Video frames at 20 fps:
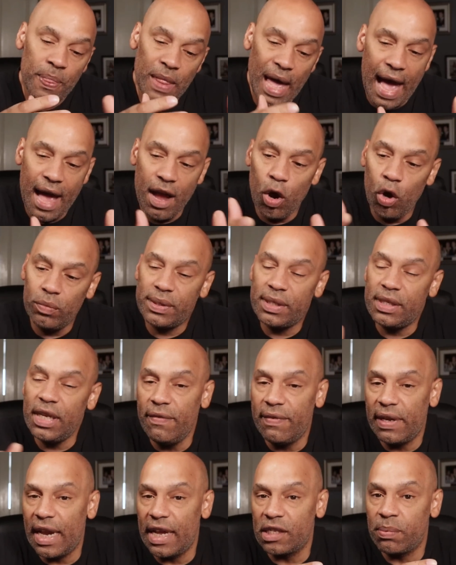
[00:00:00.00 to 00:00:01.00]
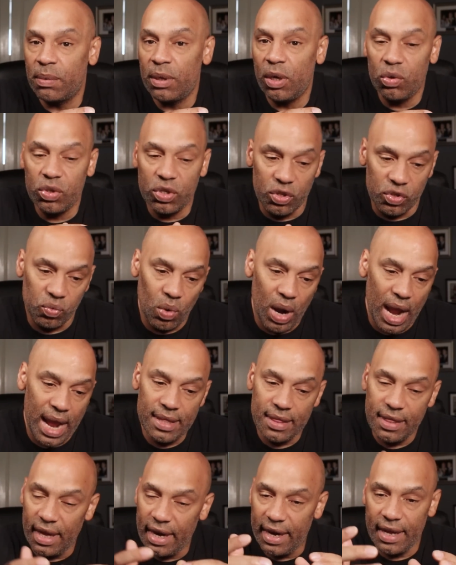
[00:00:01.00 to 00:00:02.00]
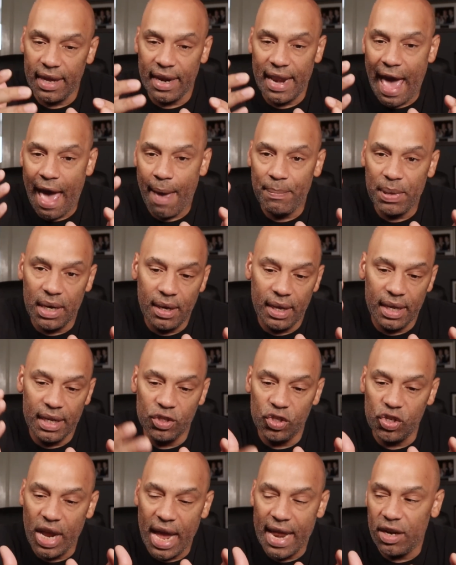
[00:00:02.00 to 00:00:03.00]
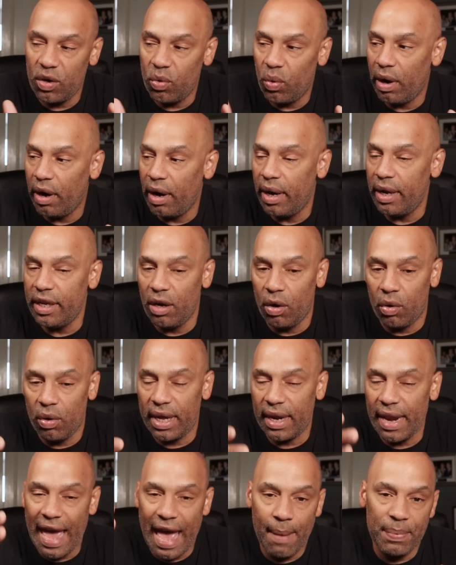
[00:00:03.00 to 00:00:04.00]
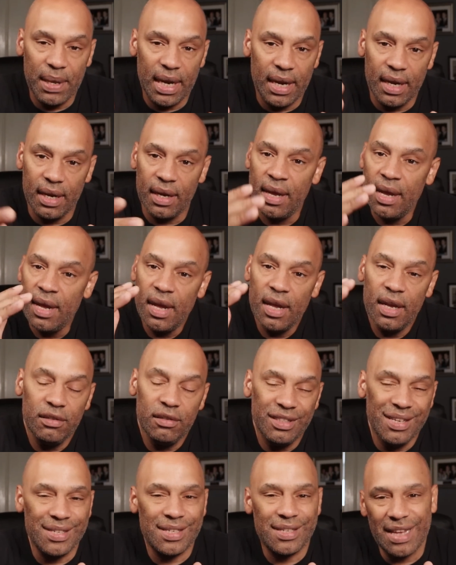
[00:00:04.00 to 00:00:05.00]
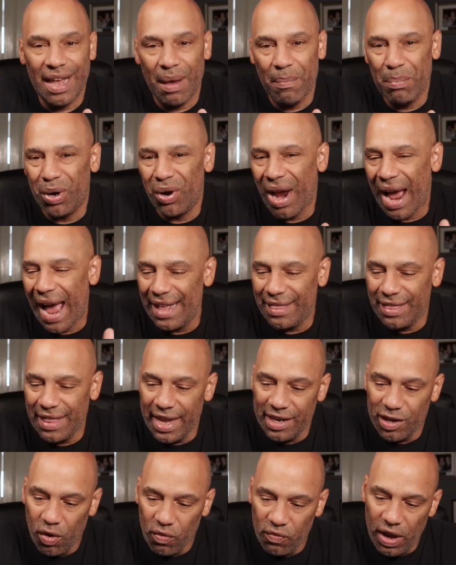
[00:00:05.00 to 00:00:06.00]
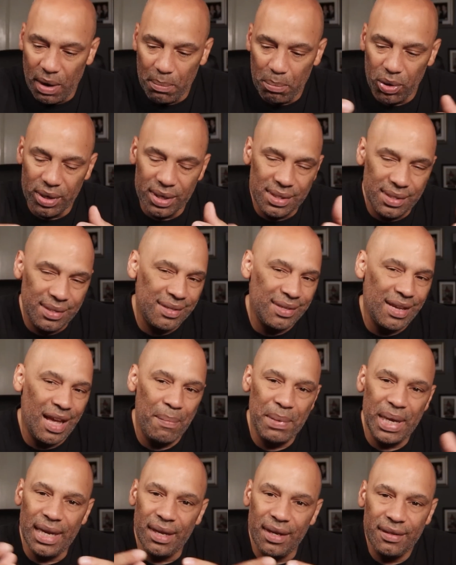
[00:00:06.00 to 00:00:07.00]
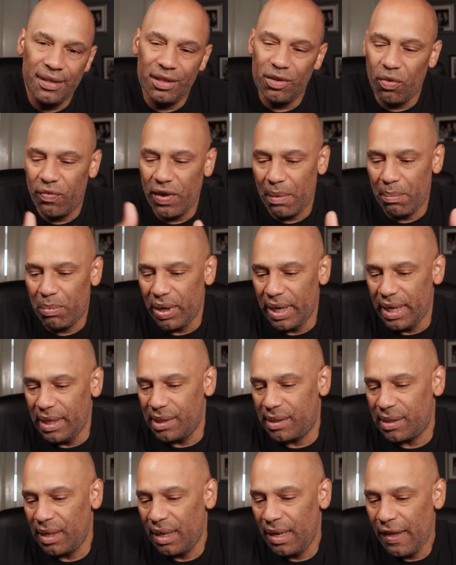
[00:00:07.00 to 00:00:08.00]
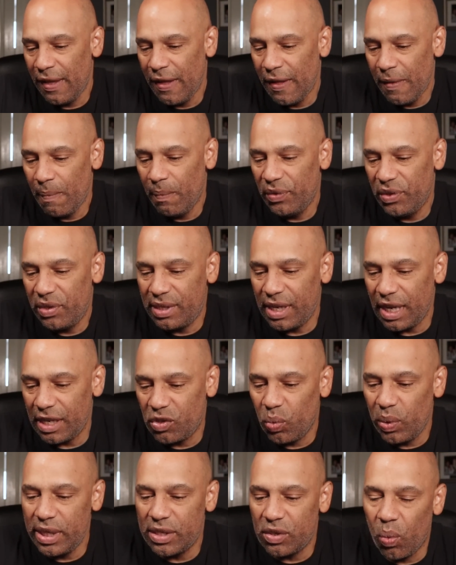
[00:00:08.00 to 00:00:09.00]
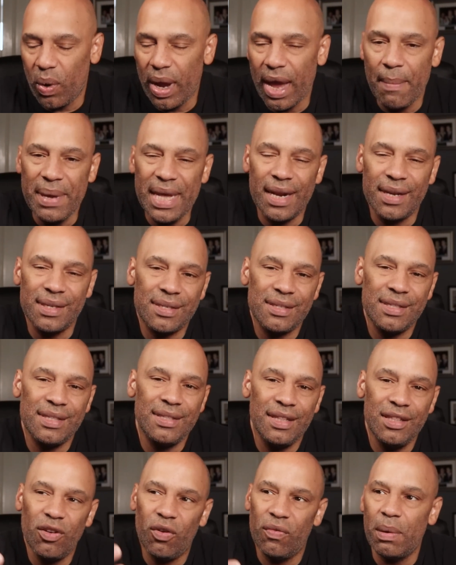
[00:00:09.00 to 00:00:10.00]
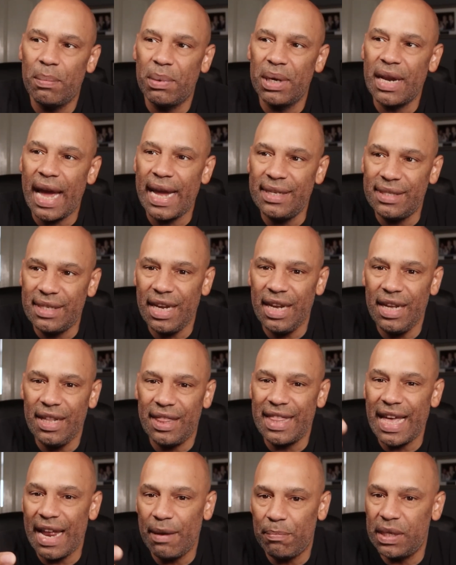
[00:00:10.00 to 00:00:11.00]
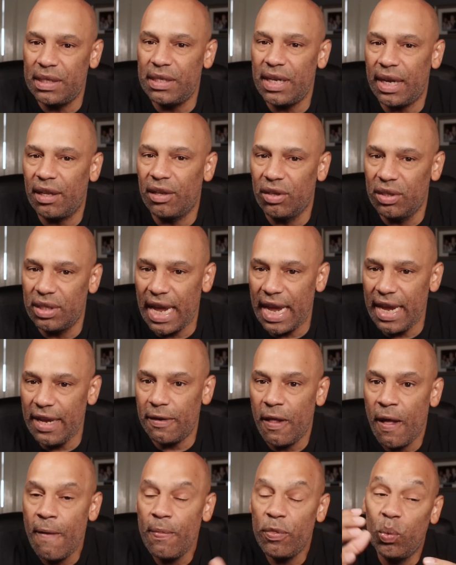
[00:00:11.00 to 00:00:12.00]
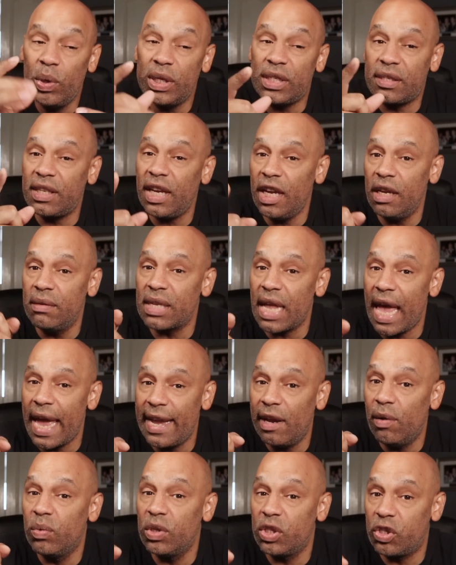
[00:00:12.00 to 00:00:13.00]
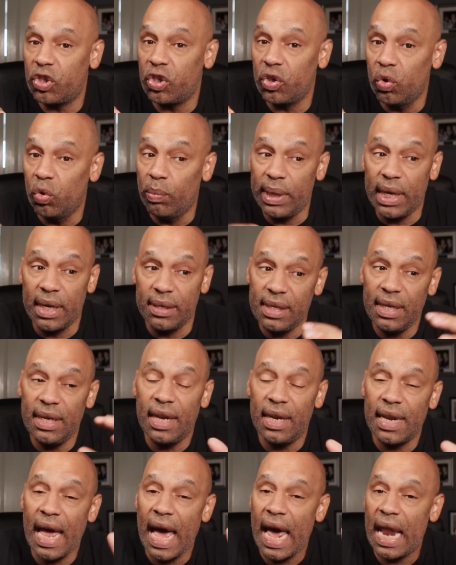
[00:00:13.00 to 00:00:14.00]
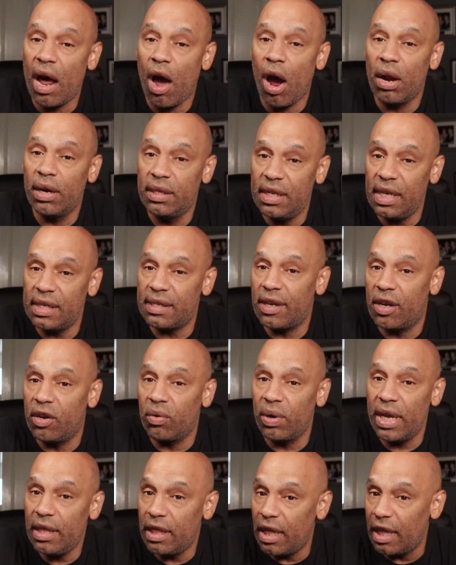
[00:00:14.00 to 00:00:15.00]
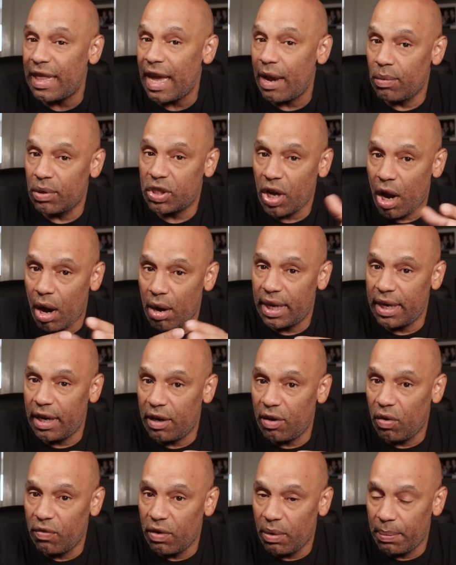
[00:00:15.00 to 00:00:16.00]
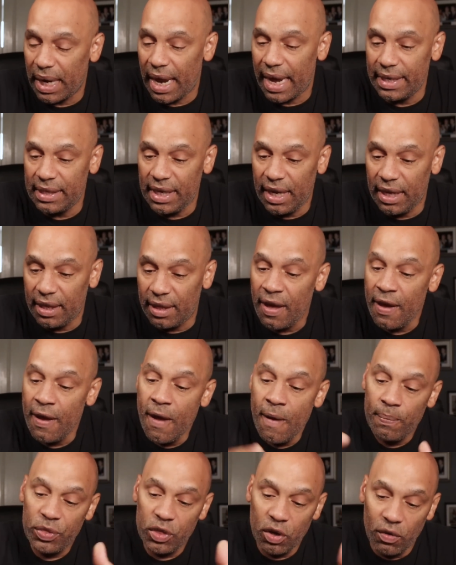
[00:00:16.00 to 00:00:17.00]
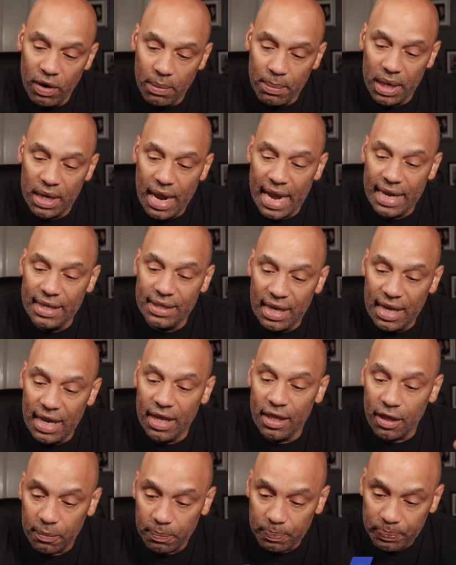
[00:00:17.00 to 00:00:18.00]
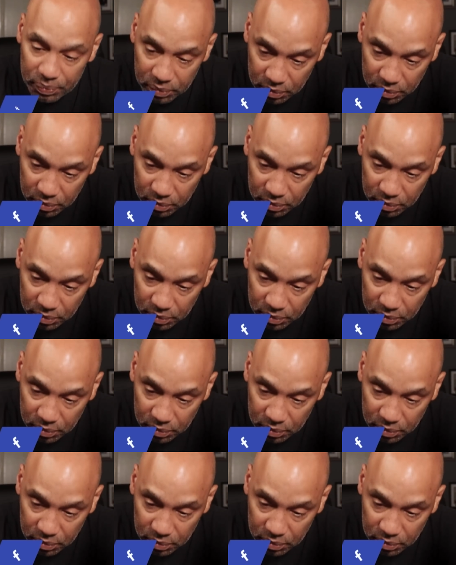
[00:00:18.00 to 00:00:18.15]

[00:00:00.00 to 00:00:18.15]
I hope Stephen Espinoza is right, that it can happen in January. You know, it can happen in December. I think November is, I mean, November is six weeks away. I mean, it's November nineteenth, that particular date, which seems like it was true, because he did not disagree that they were targeting November nineteenth. November nineteenth